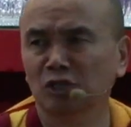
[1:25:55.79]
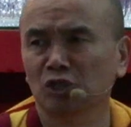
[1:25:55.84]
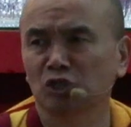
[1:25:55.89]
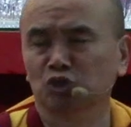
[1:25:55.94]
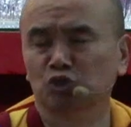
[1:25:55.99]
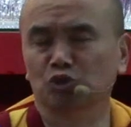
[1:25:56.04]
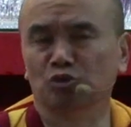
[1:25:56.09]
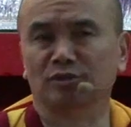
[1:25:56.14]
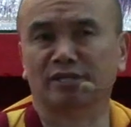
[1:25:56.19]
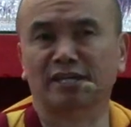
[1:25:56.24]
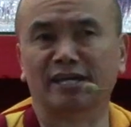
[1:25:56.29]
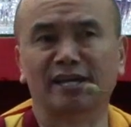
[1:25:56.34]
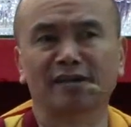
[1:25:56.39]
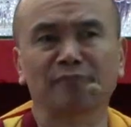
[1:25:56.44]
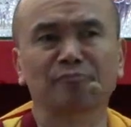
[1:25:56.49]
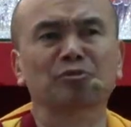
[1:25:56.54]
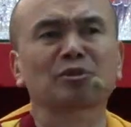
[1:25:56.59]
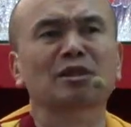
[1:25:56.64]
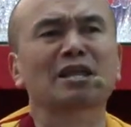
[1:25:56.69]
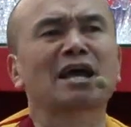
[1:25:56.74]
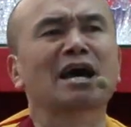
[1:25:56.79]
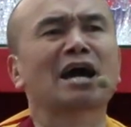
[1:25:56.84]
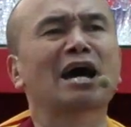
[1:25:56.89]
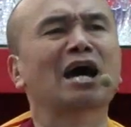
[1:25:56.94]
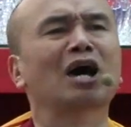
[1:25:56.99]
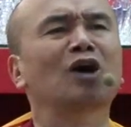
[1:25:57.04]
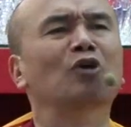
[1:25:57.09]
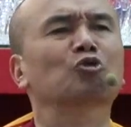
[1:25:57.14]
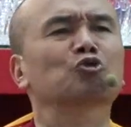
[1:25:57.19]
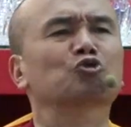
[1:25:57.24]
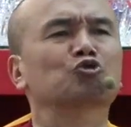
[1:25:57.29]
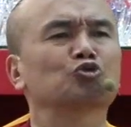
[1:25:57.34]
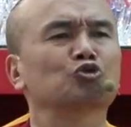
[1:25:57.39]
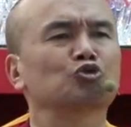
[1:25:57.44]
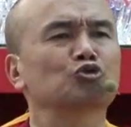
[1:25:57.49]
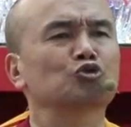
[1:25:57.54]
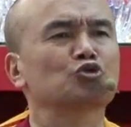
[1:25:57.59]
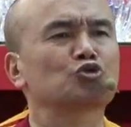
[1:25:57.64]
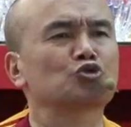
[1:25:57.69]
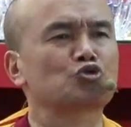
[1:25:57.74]
So then, how
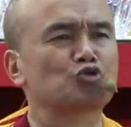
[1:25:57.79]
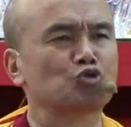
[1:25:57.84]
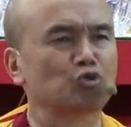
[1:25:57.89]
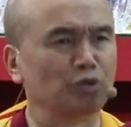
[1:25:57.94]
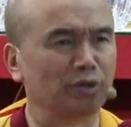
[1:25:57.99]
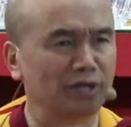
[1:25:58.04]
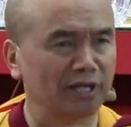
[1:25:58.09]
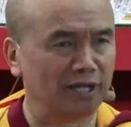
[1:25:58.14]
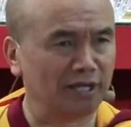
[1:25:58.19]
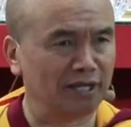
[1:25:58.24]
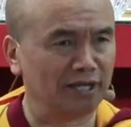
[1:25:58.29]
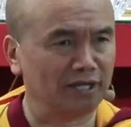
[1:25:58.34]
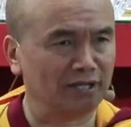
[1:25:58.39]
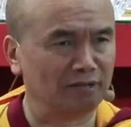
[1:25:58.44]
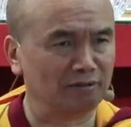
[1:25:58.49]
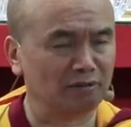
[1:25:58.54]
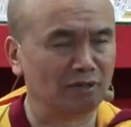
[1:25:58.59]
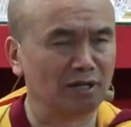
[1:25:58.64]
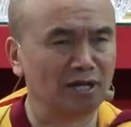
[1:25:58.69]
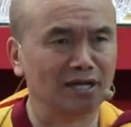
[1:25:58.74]
to train